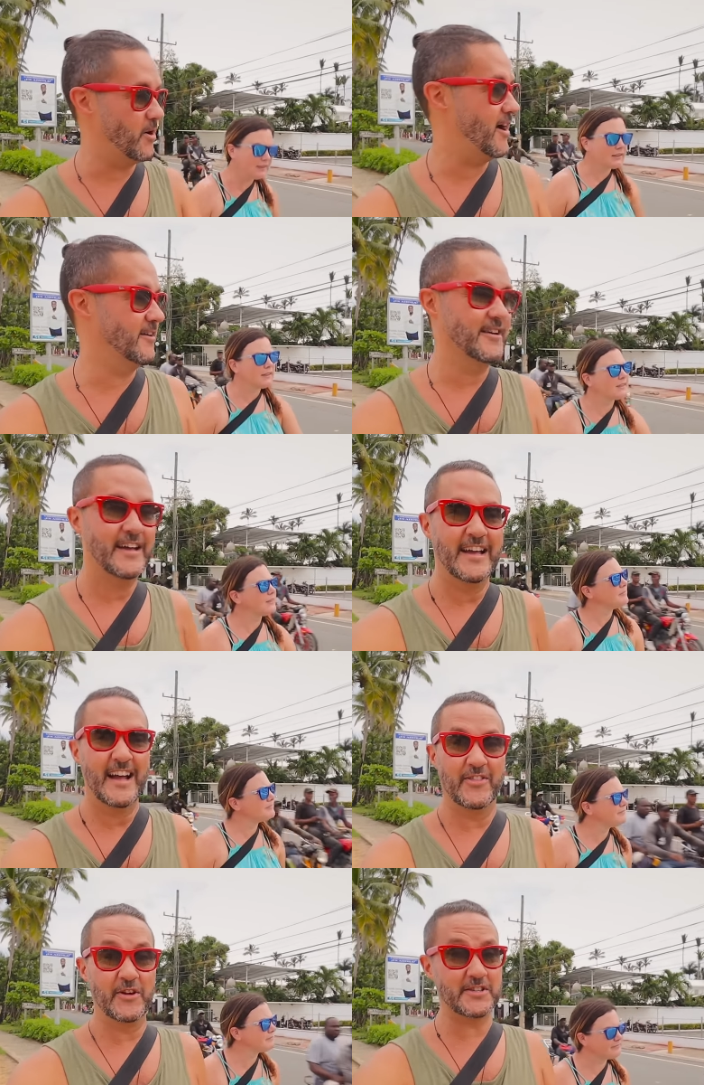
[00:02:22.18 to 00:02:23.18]
Speaker 1: while.
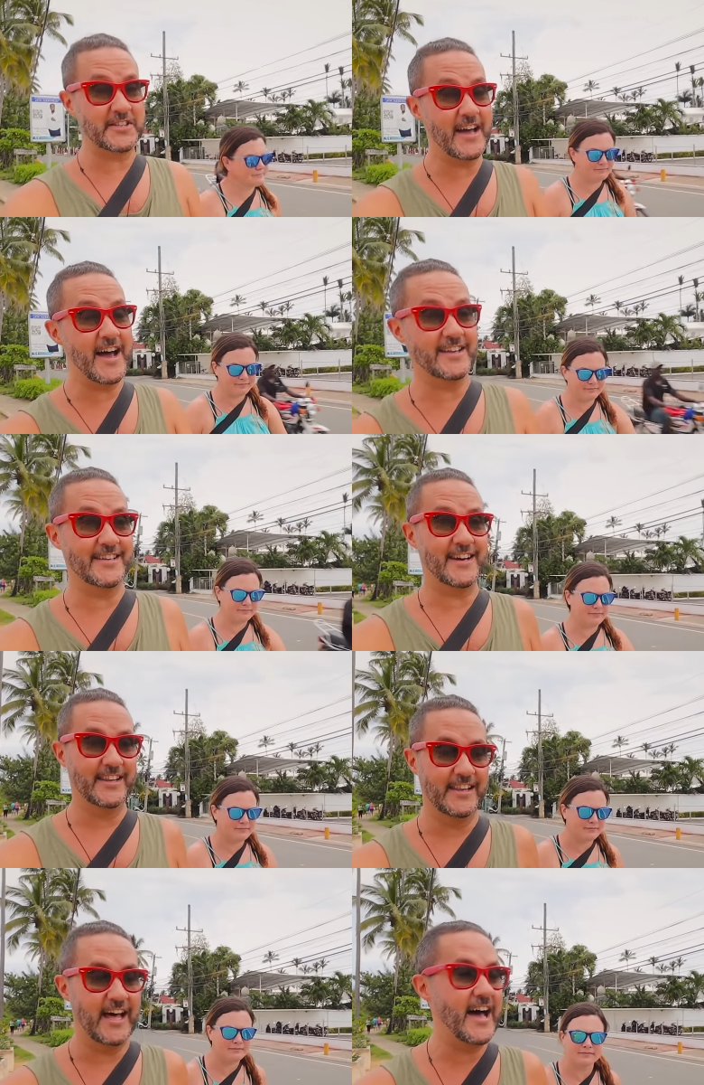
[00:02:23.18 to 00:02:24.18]
There's not a
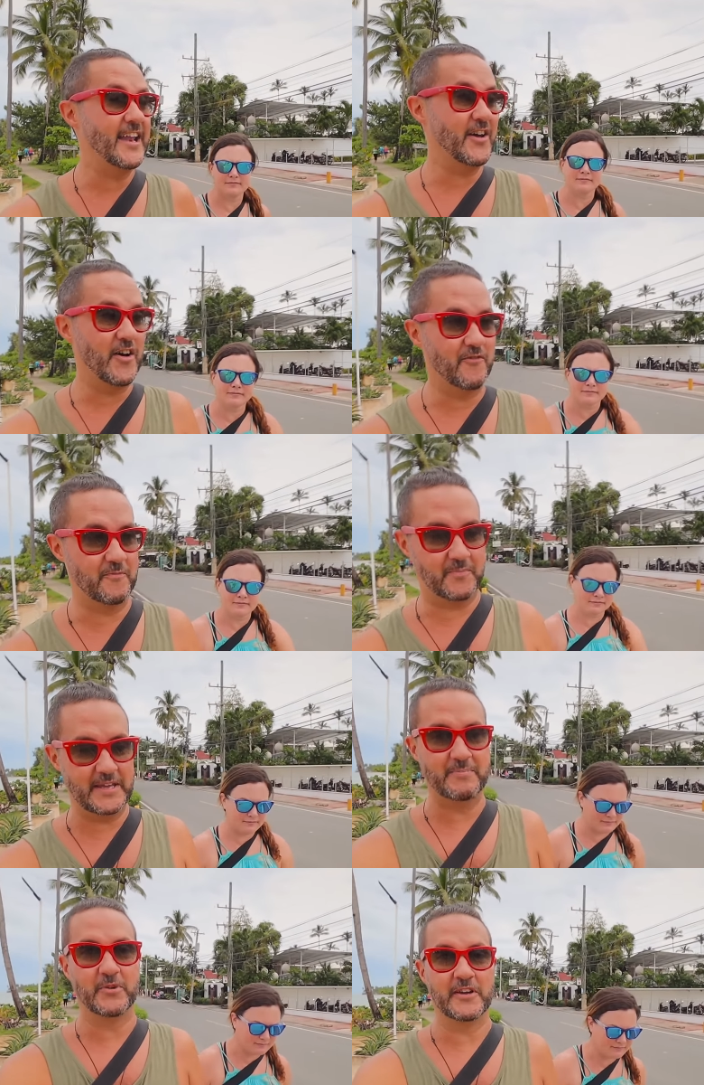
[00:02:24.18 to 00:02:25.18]
lot of
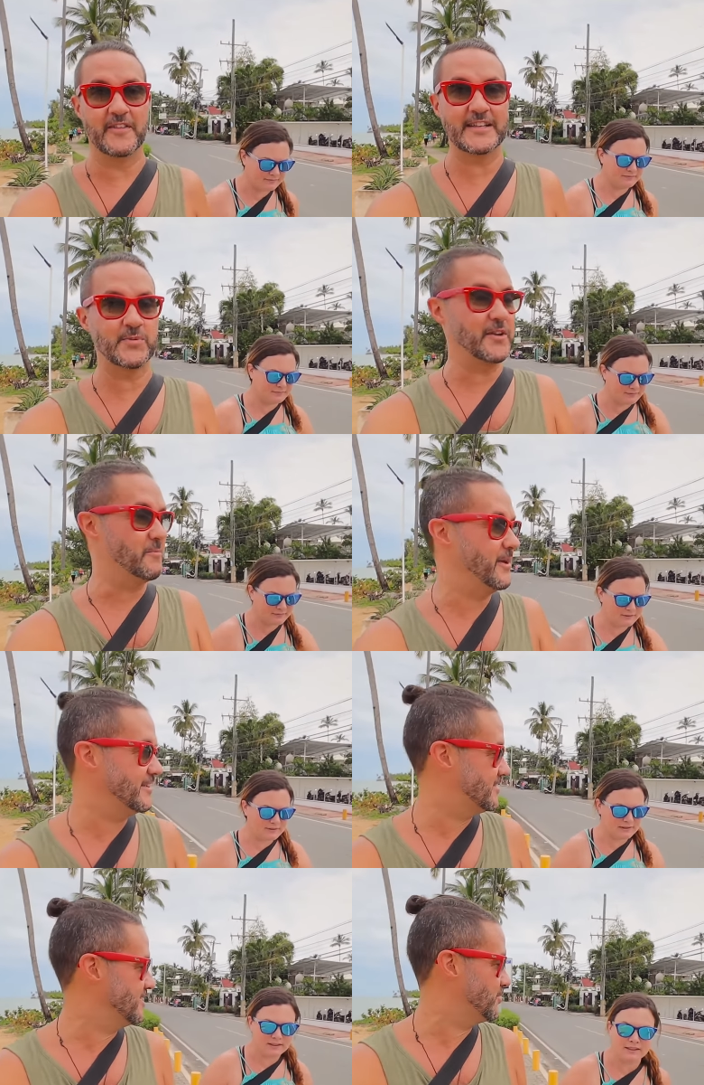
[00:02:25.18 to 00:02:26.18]
people here. That's one of the
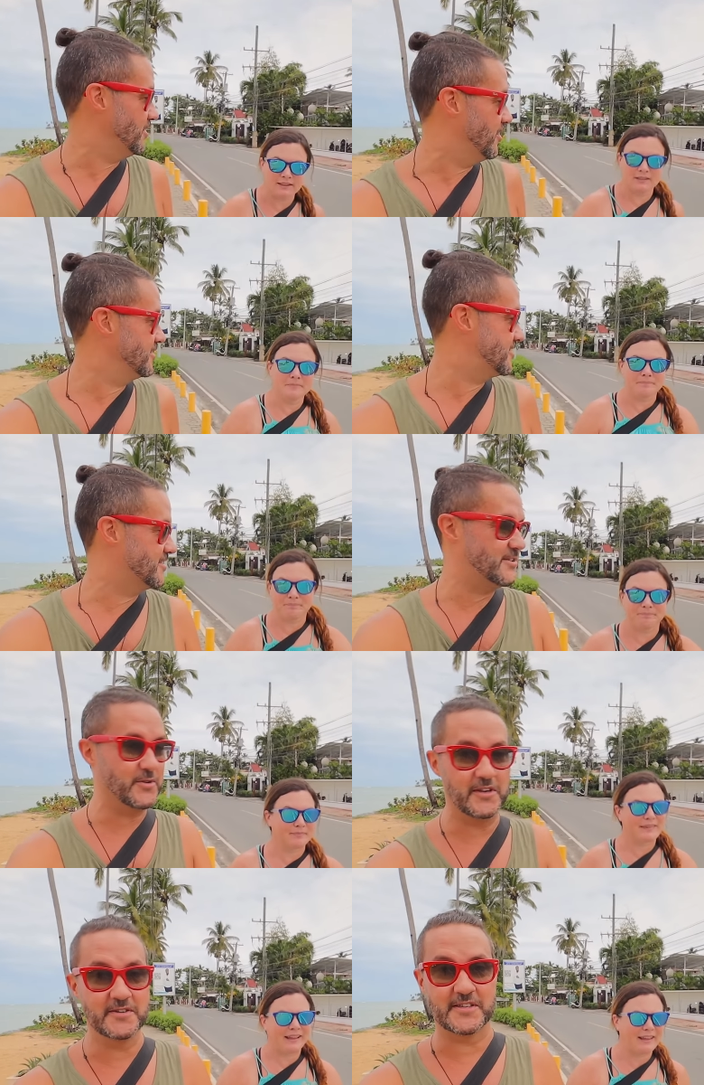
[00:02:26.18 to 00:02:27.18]
biggest things we noticed since two
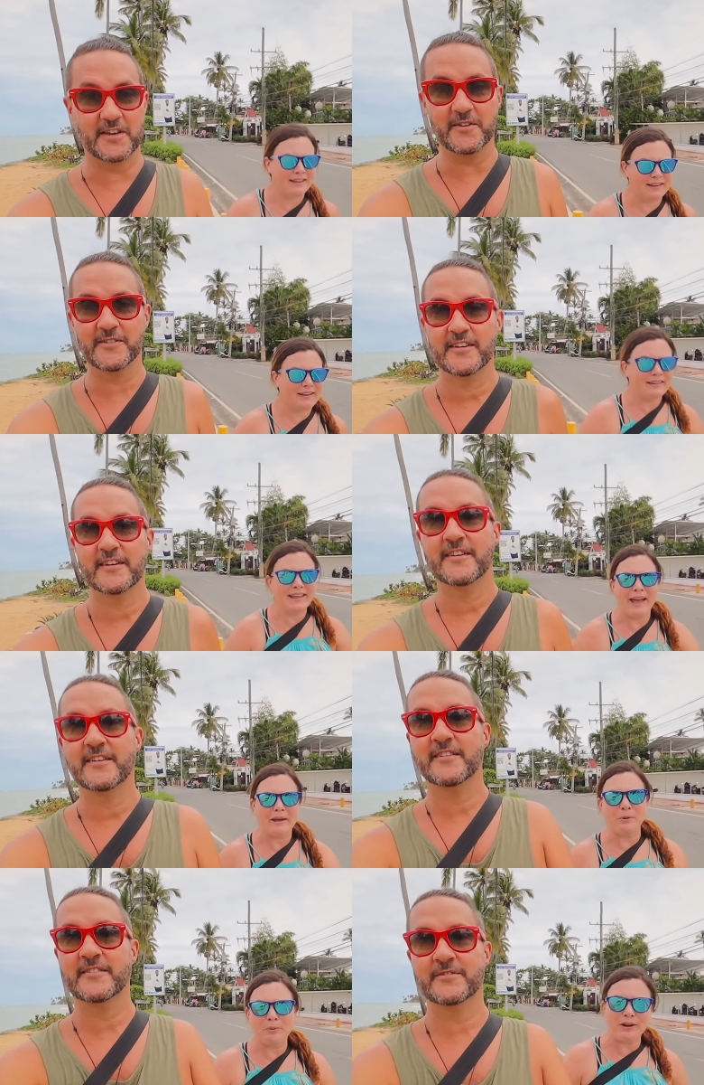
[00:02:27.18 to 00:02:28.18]
years ago.
Speaker 2: Yeah, and
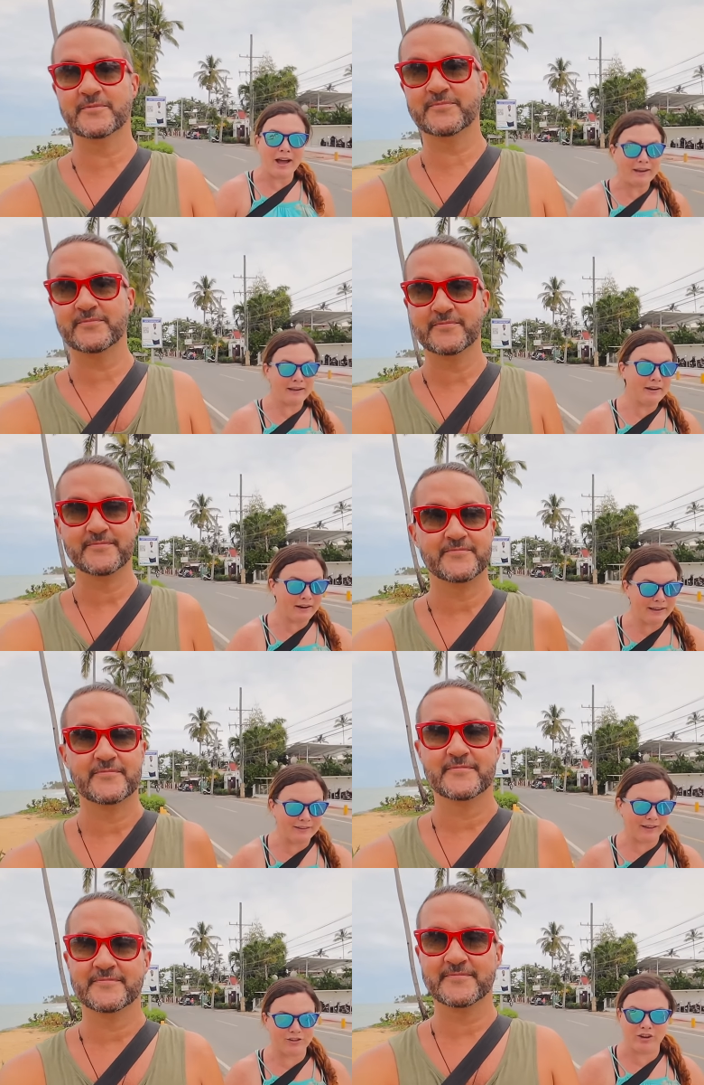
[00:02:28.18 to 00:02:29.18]
we were not here in
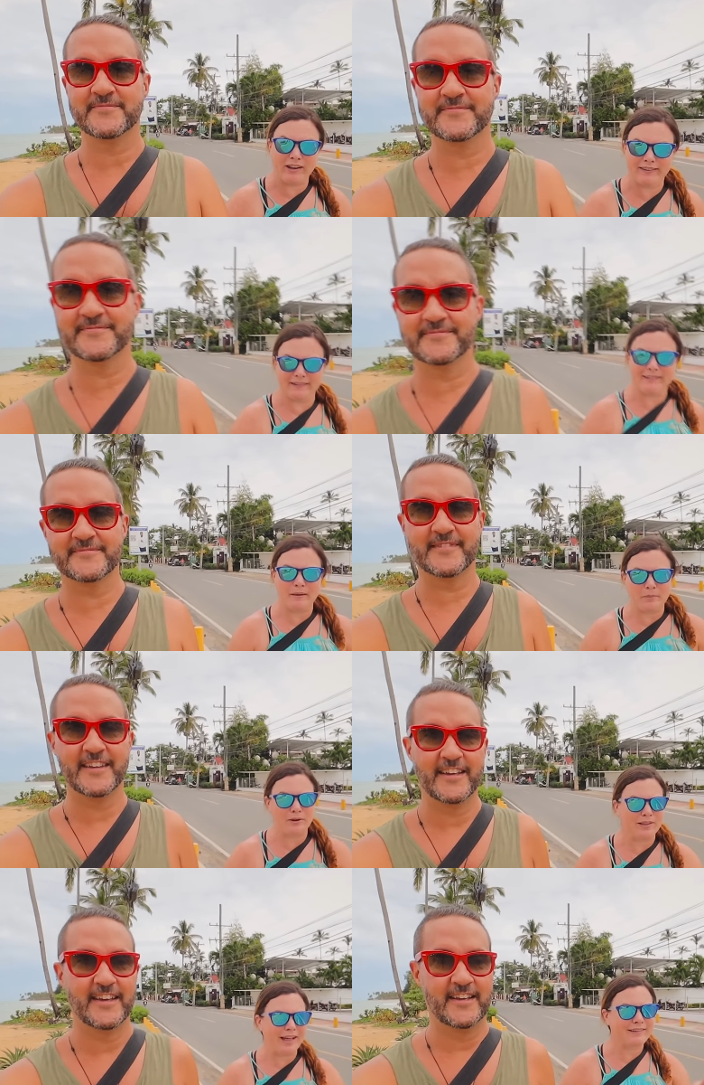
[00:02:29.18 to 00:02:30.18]
Las Terrenas in December.
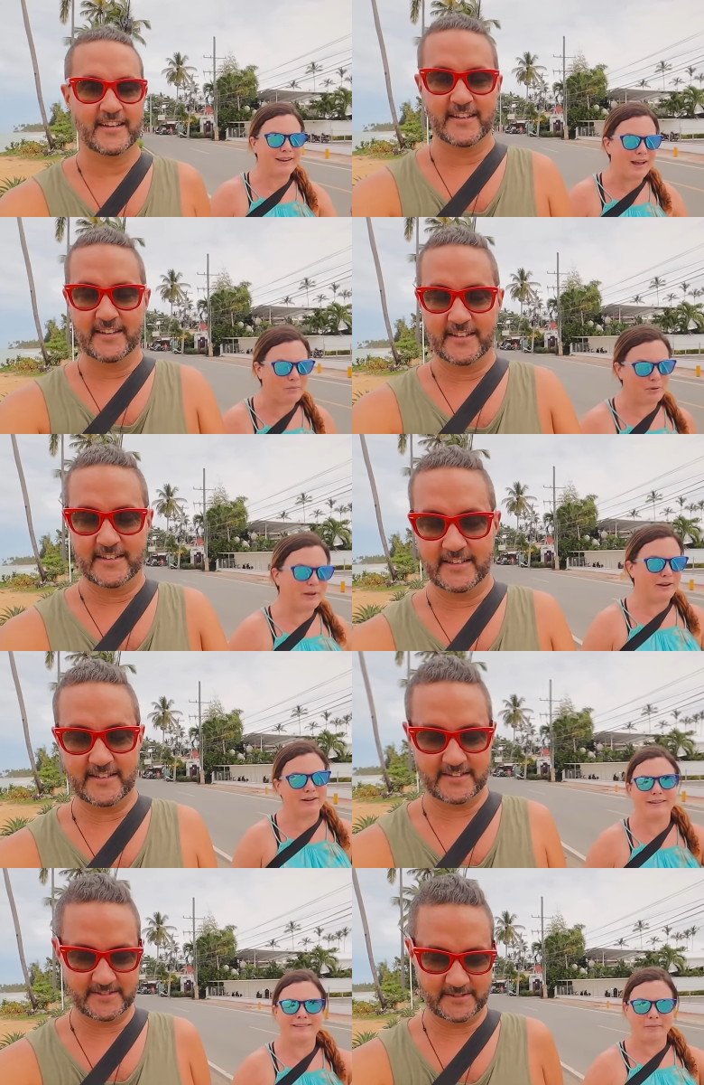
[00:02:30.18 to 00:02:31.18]
Last time we were here in
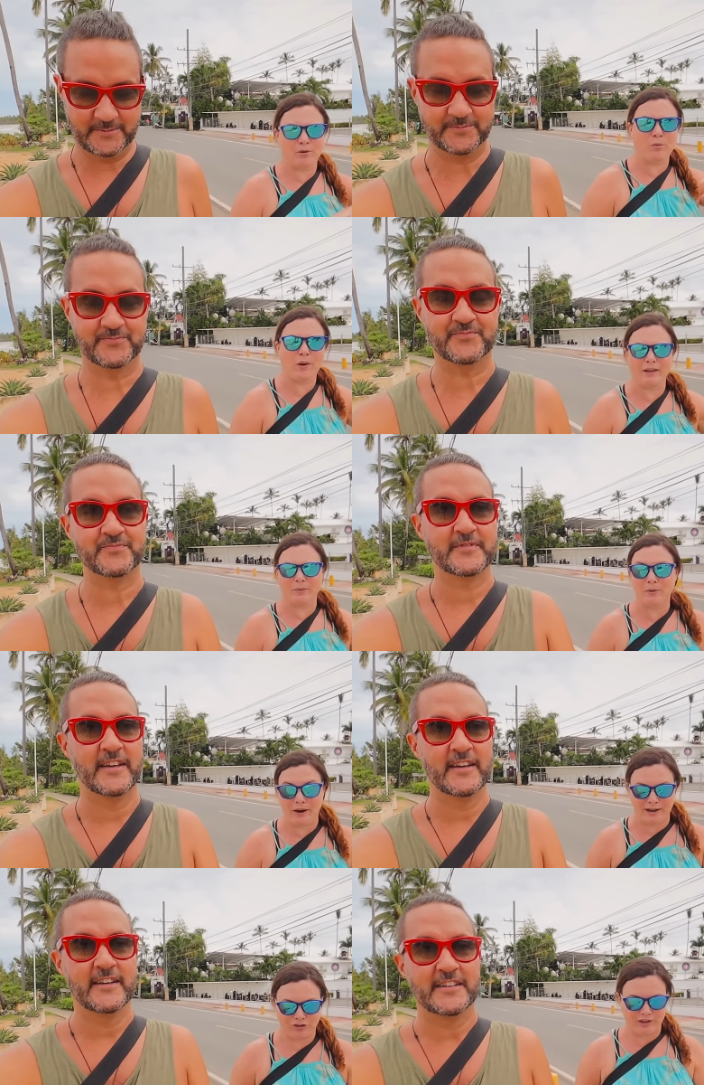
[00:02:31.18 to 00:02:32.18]
December, what we were
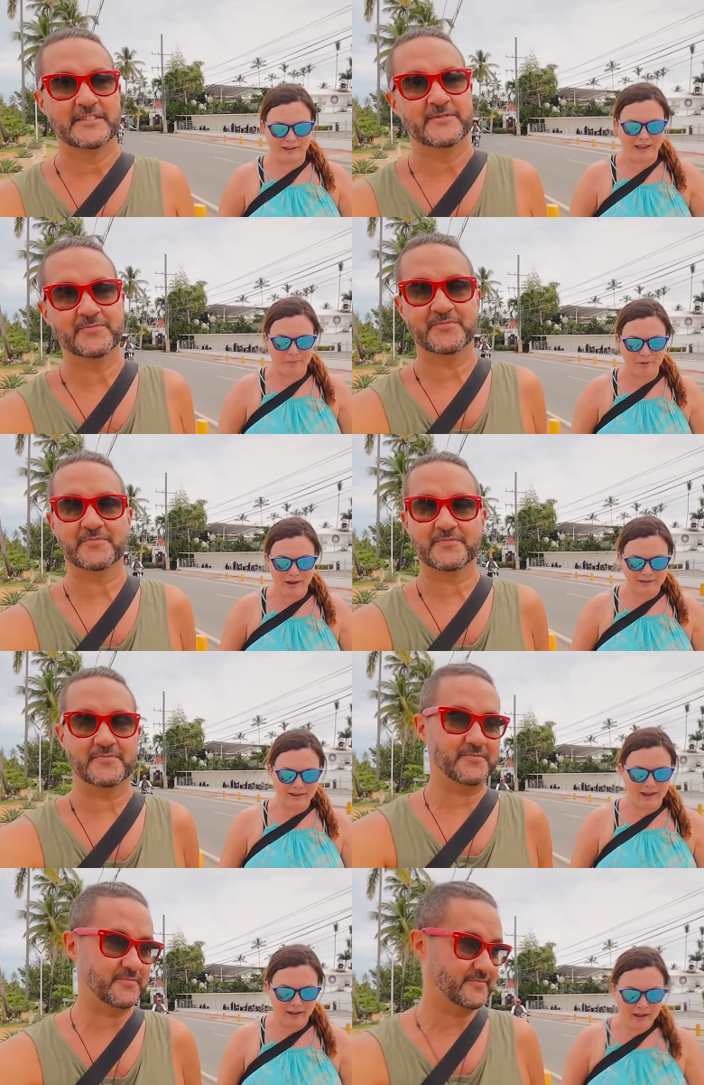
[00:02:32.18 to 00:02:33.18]
actually in Cabarete.